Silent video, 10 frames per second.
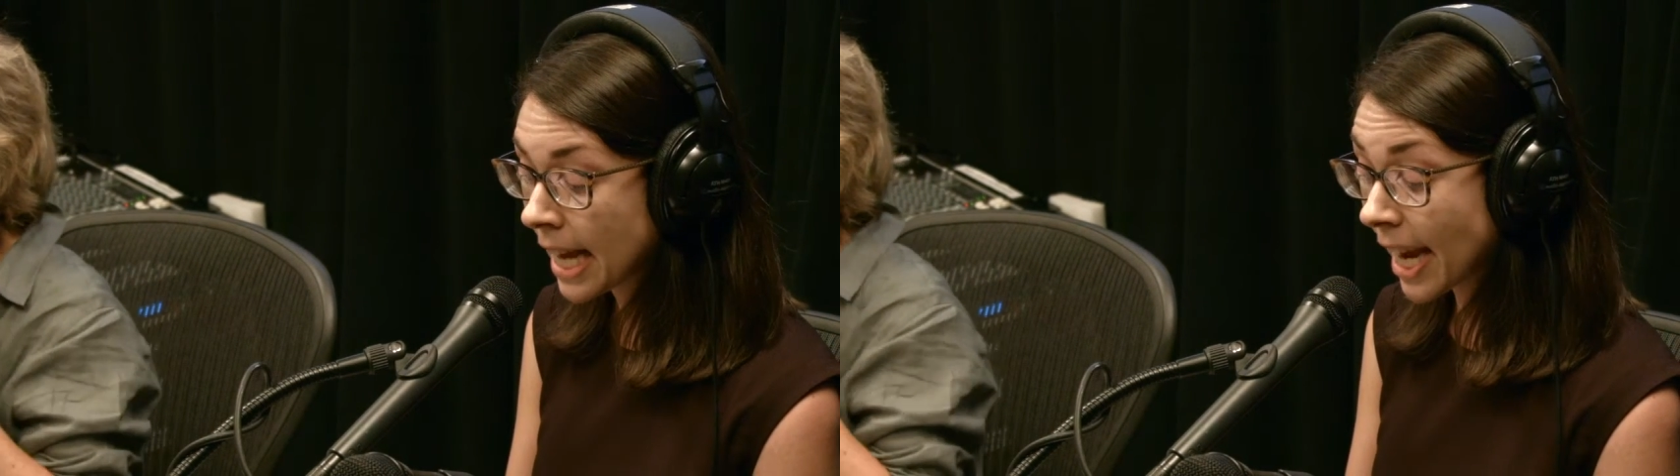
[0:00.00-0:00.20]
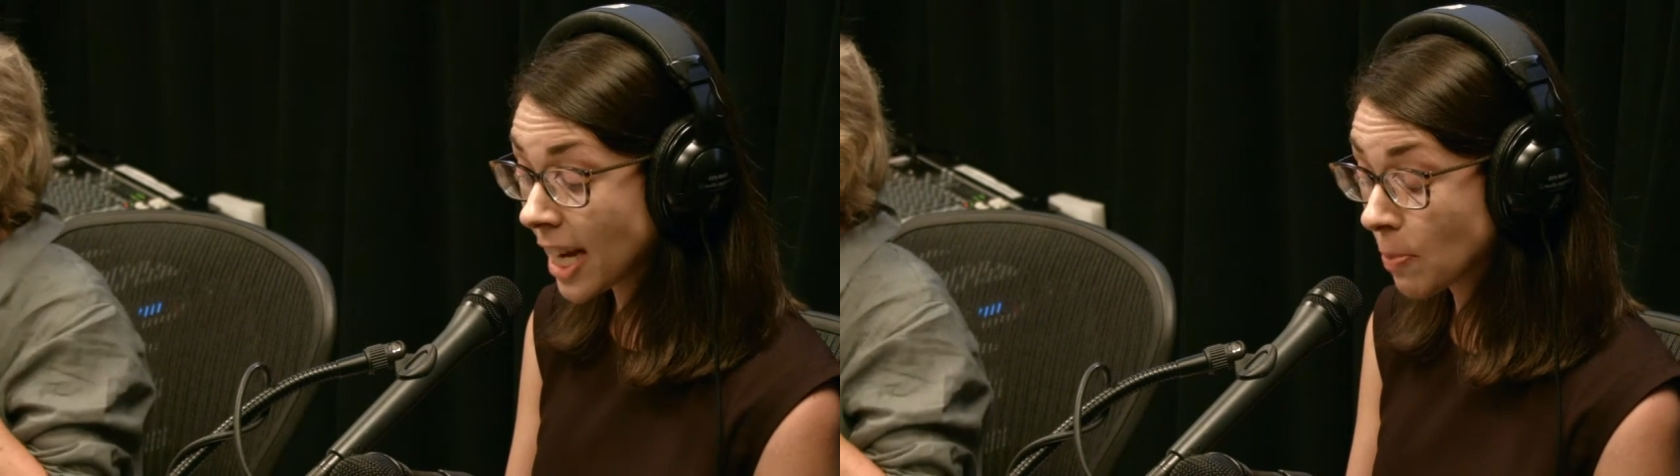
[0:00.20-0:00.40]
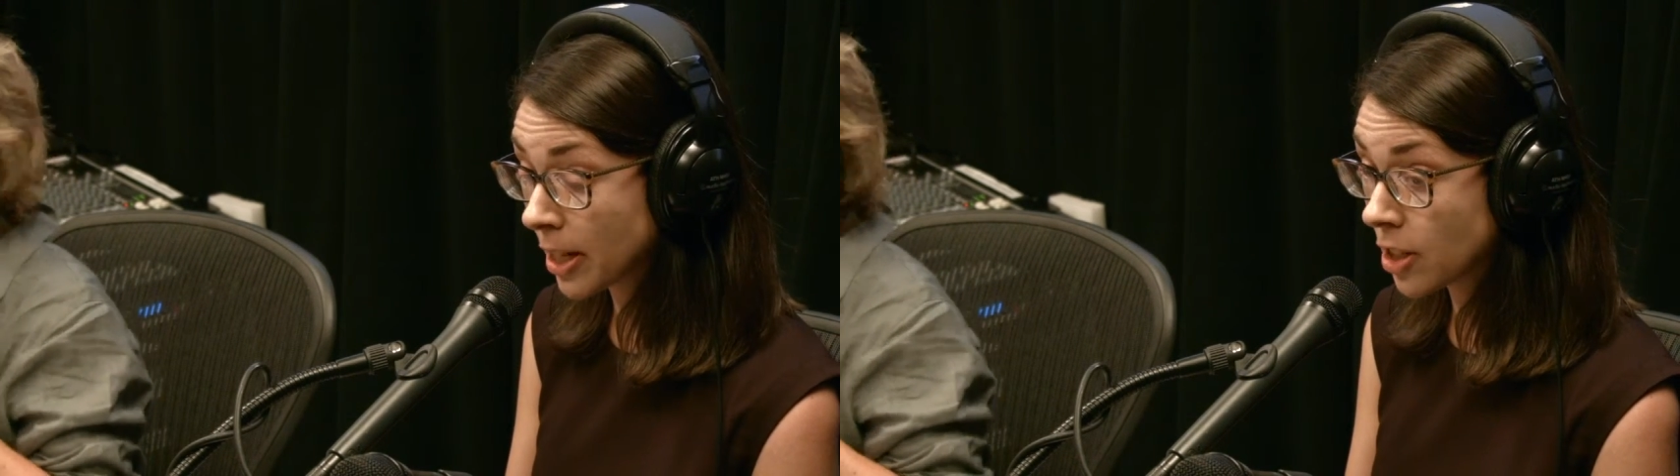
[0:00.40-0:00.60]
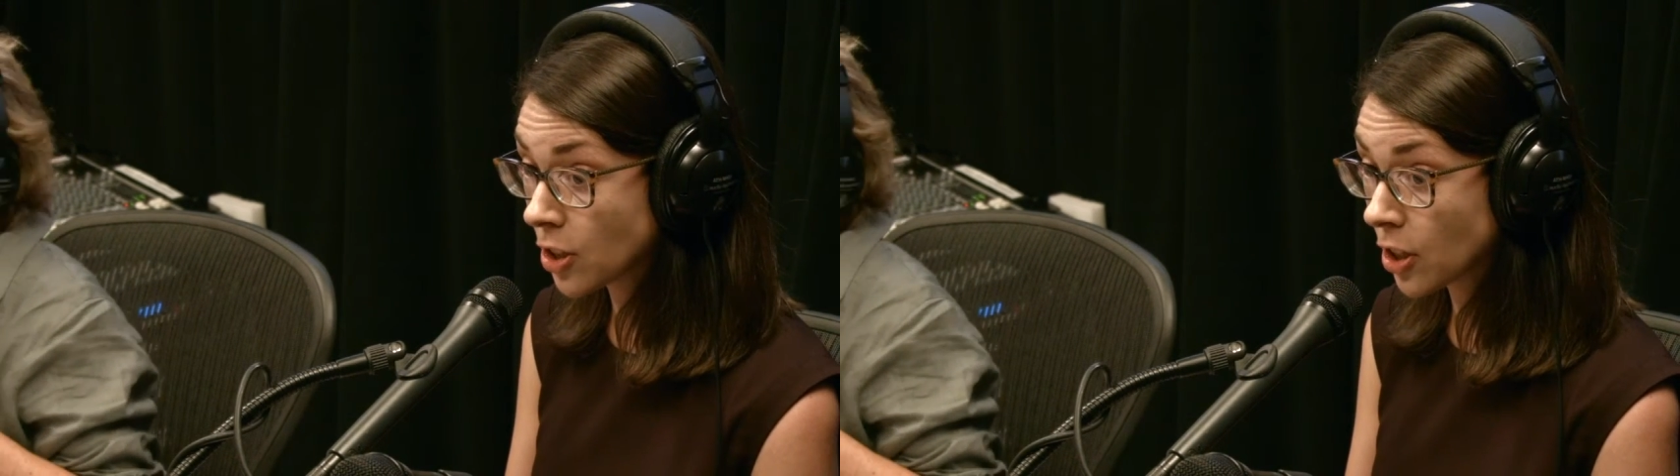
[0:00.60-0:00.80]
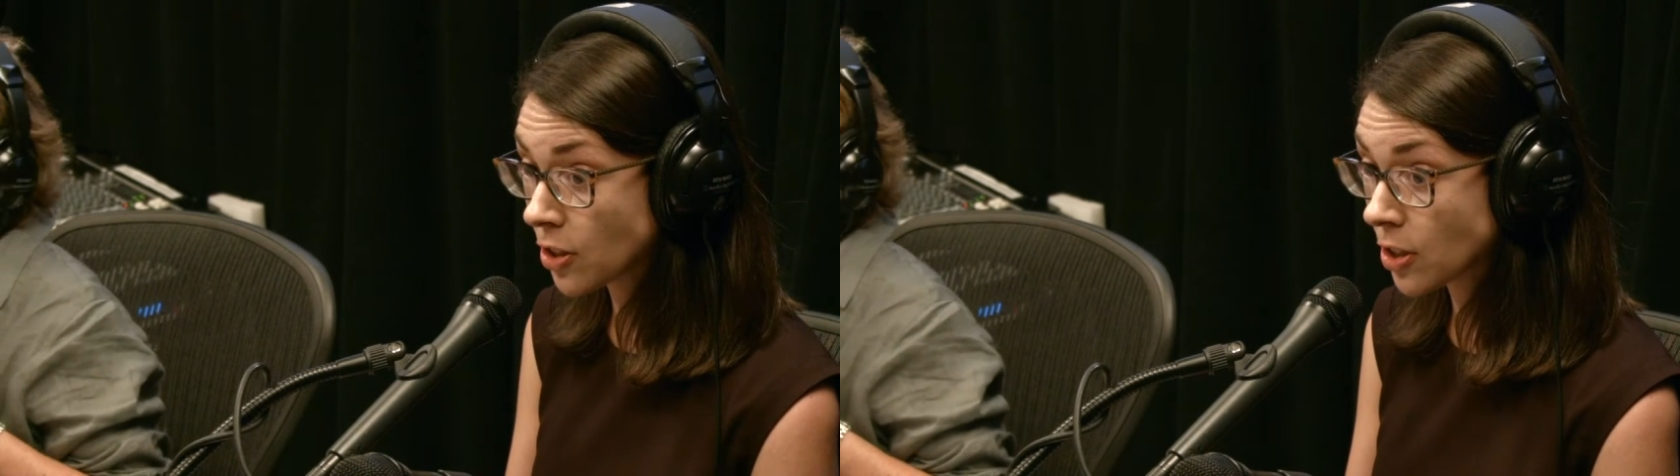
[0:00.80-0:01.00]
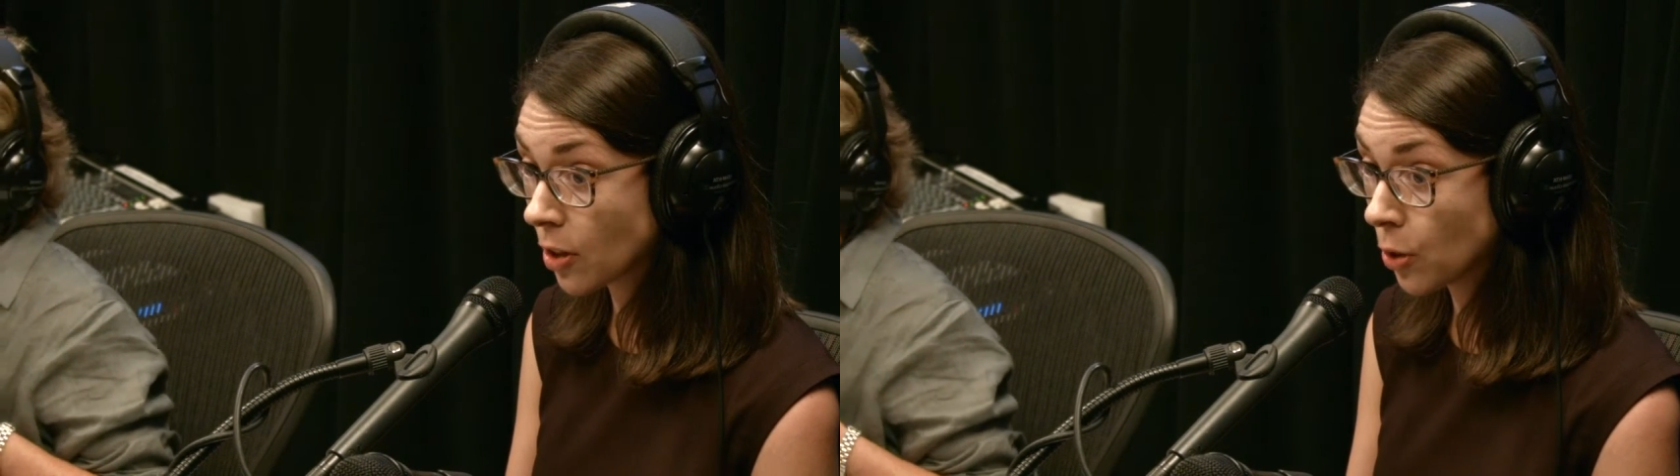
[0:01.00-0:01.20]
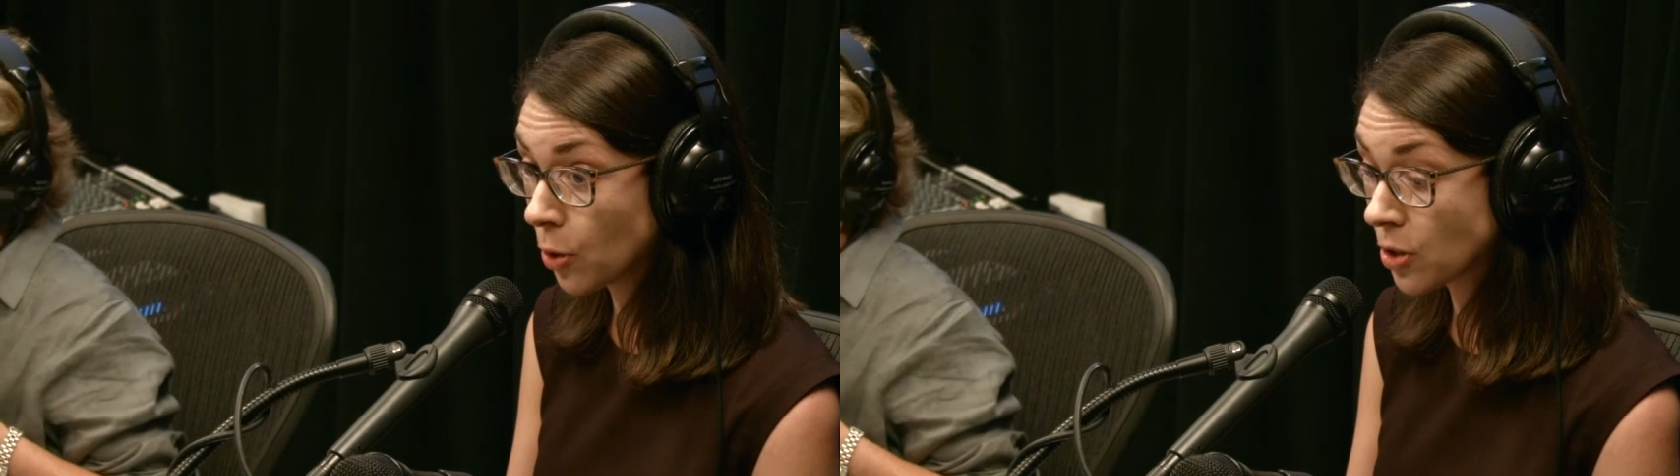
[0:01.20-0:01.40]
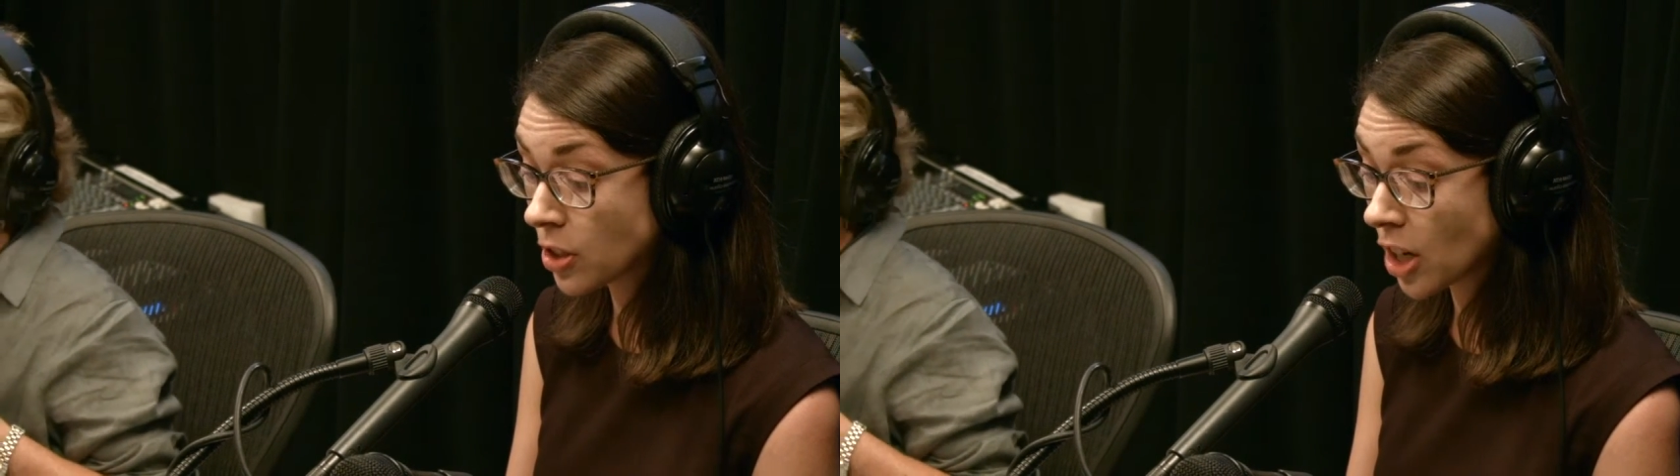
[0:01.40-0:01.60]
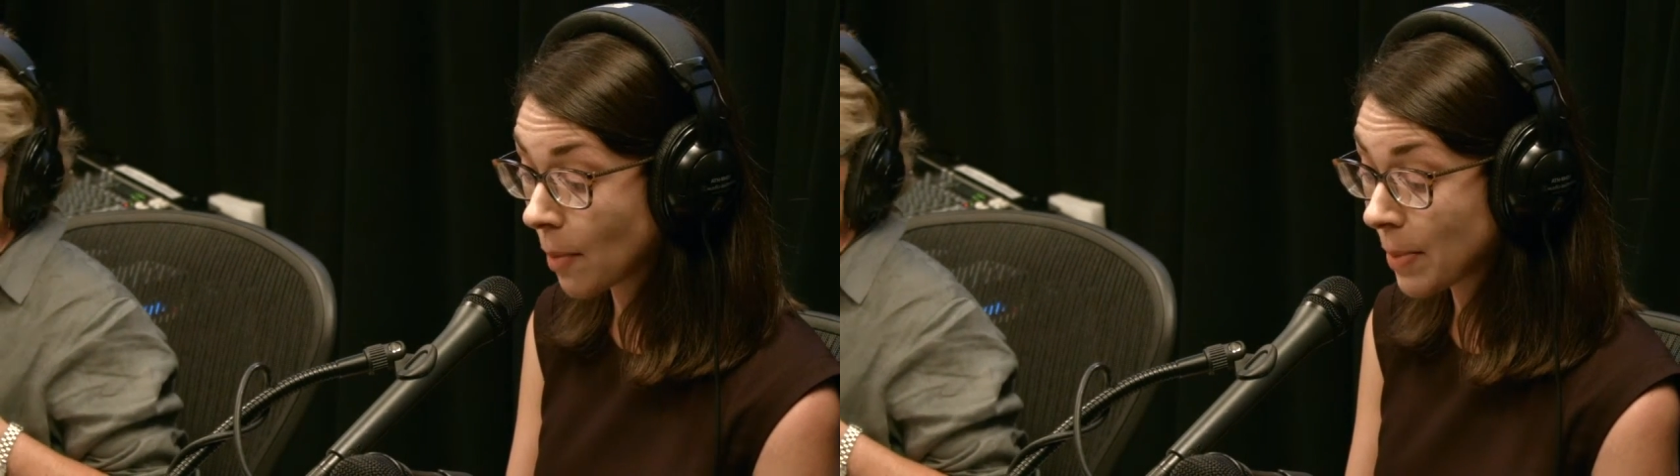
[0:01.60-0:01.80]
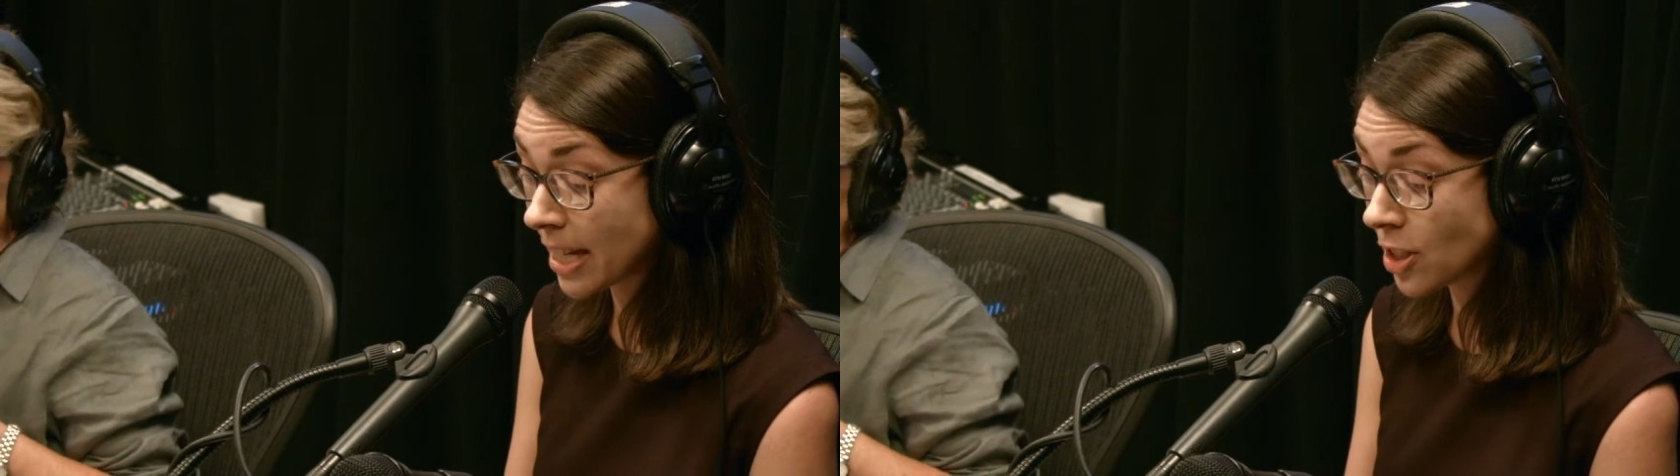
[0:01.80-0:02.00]
case managers whose
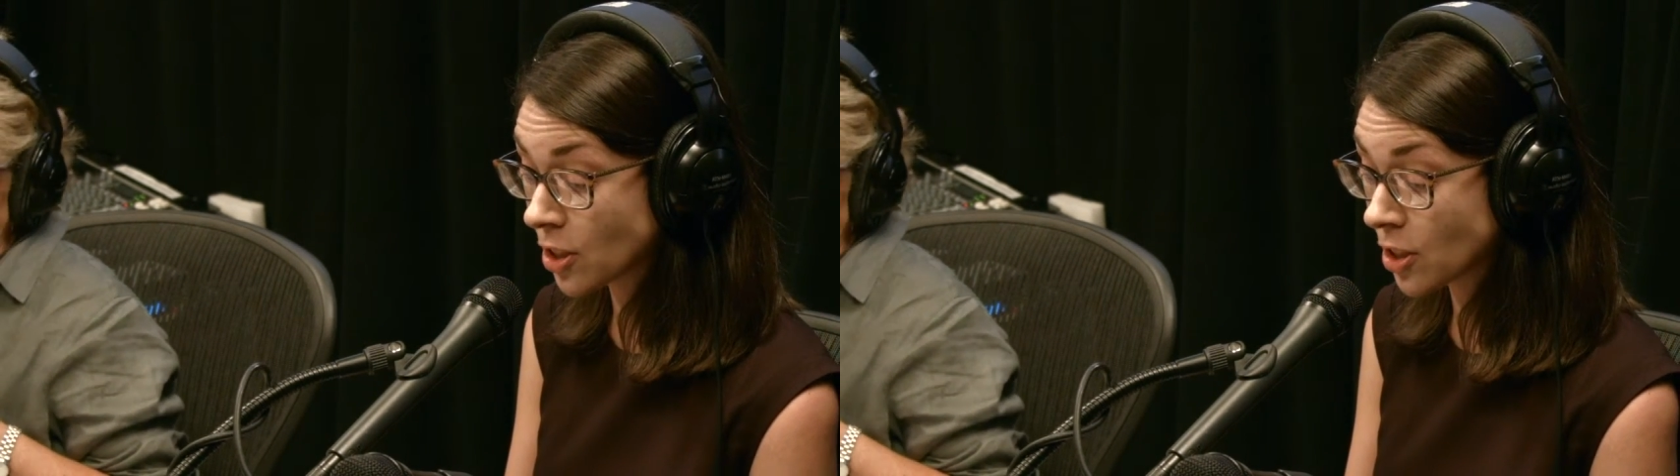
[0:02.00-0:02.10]
job it is